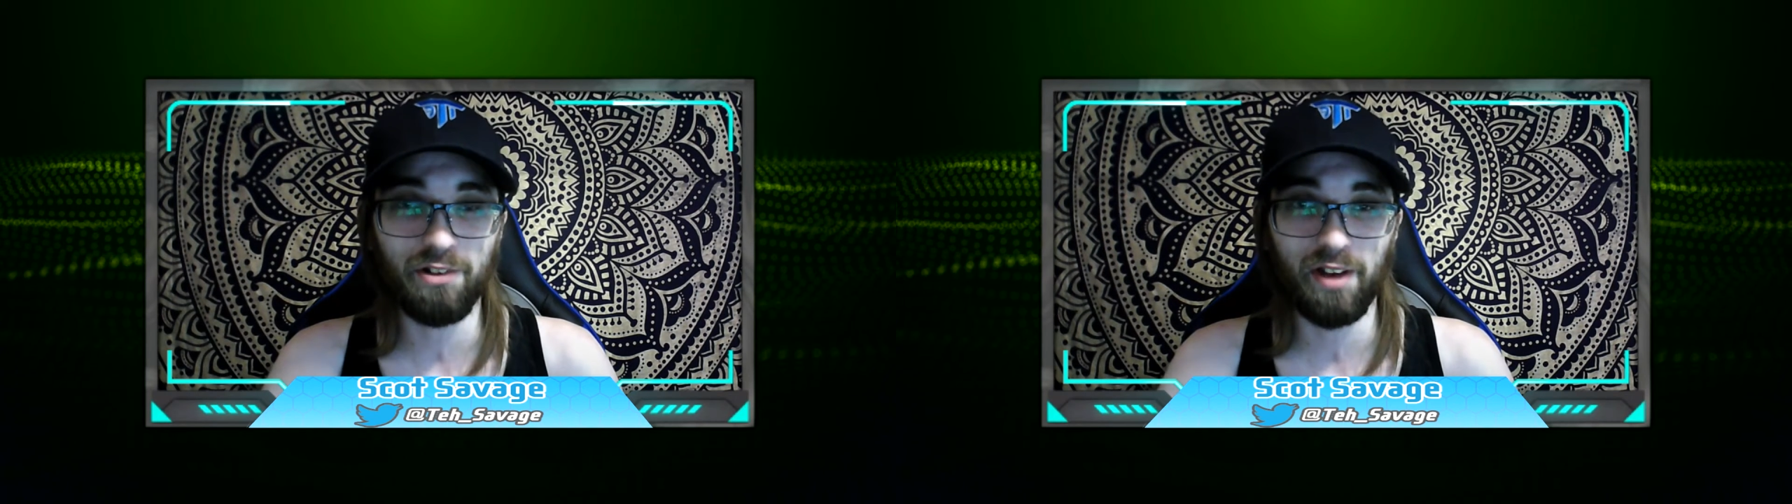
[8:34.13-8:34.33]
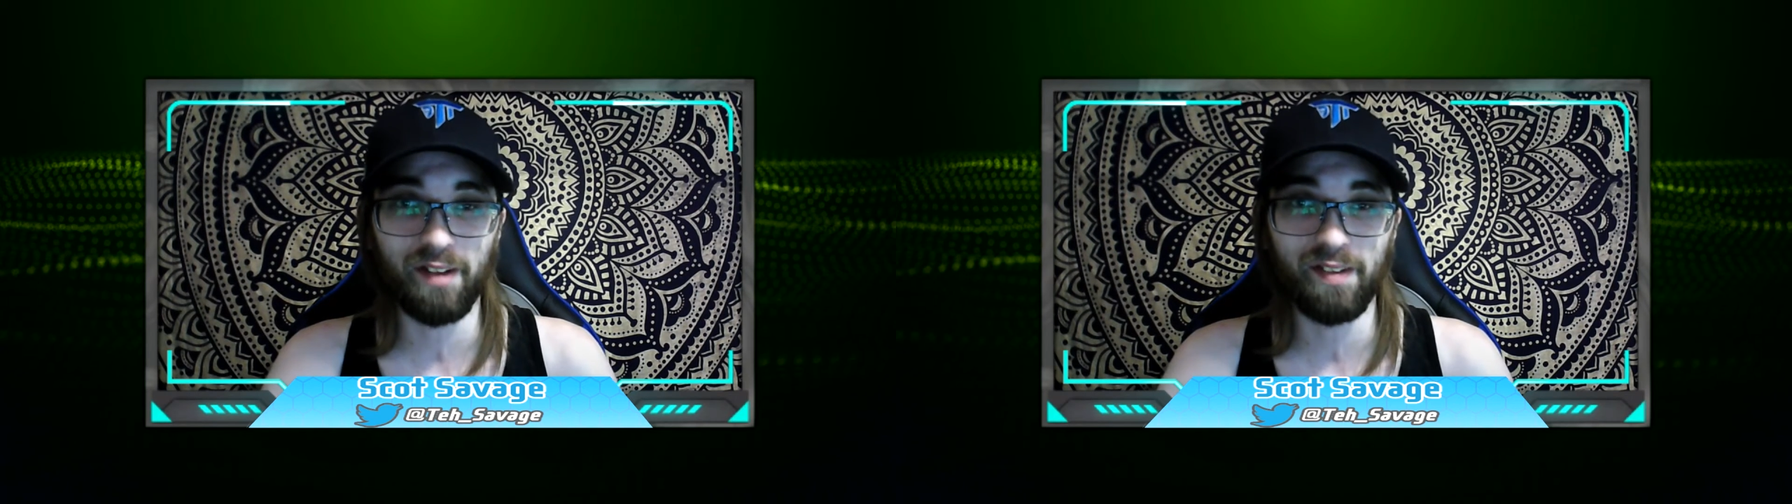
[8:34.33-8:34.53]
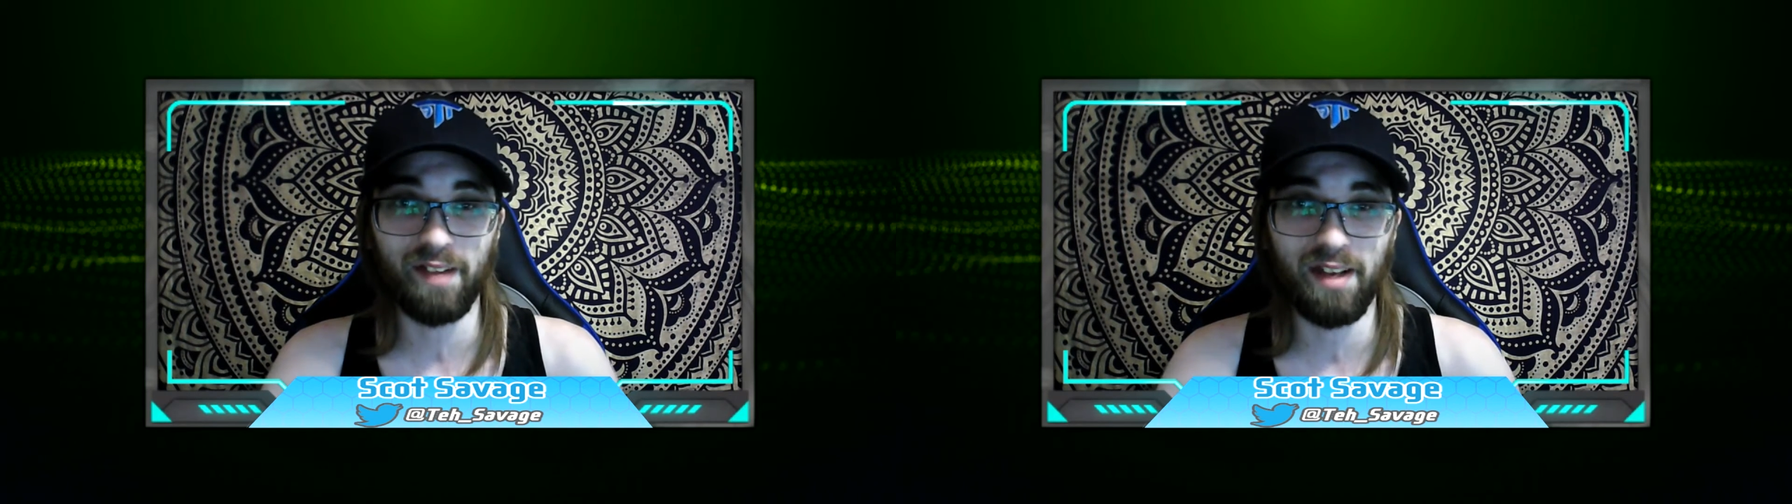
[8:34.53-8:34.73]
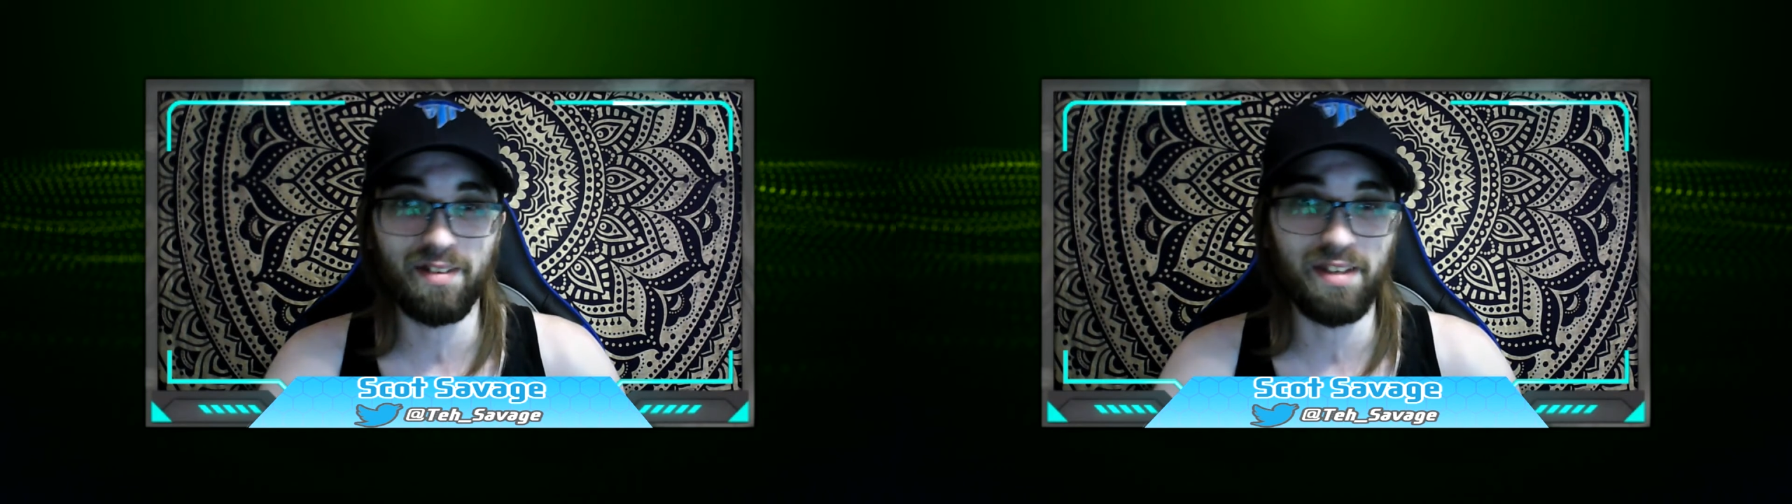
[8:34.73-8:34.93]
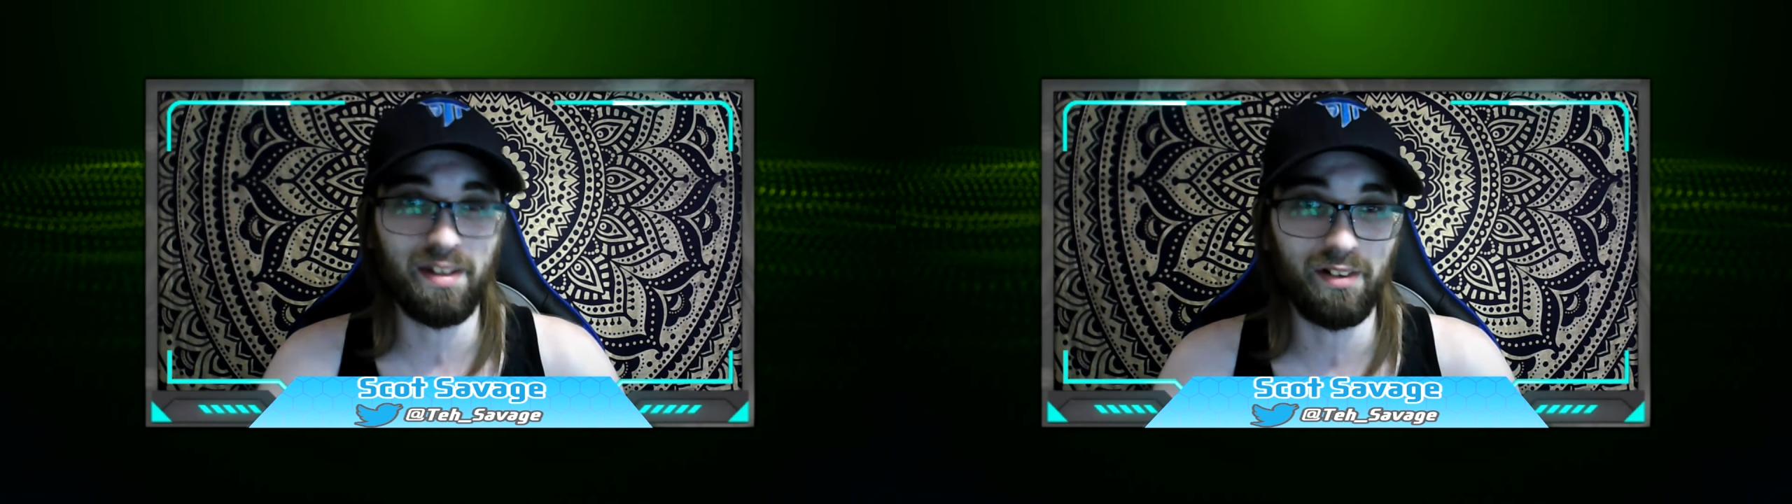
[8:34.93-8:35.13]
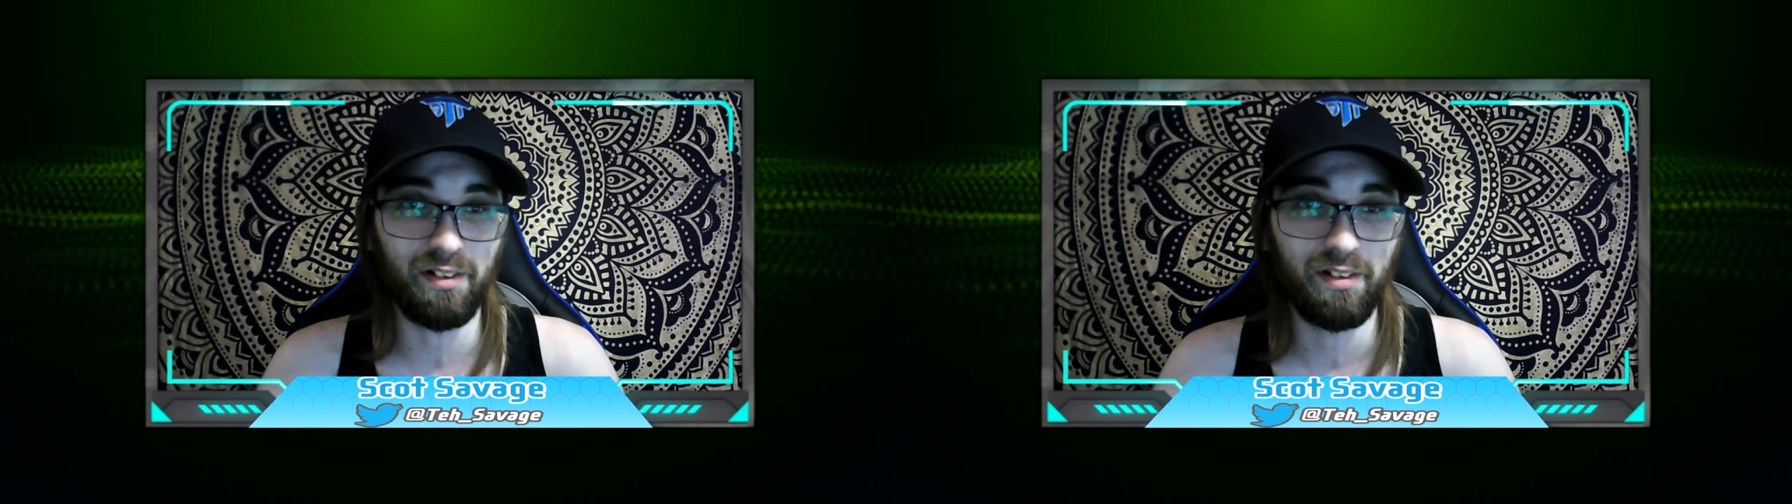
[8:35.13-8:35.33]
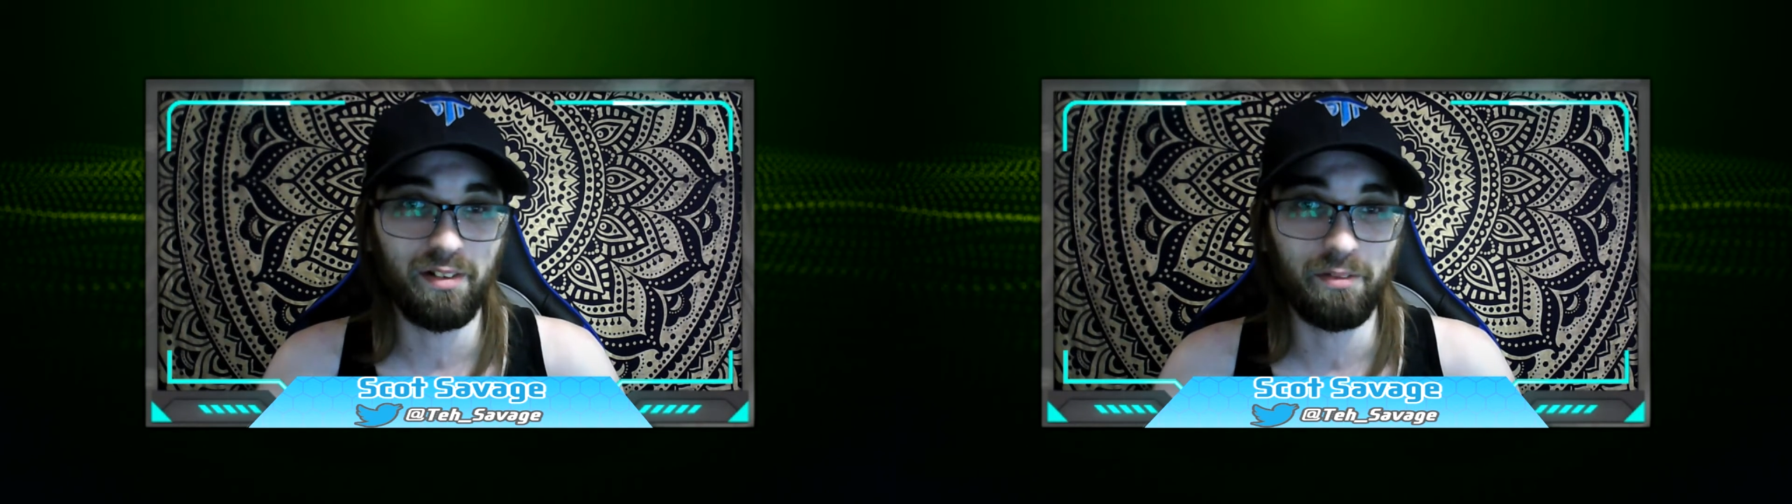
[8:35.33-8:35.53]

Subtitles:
just a deal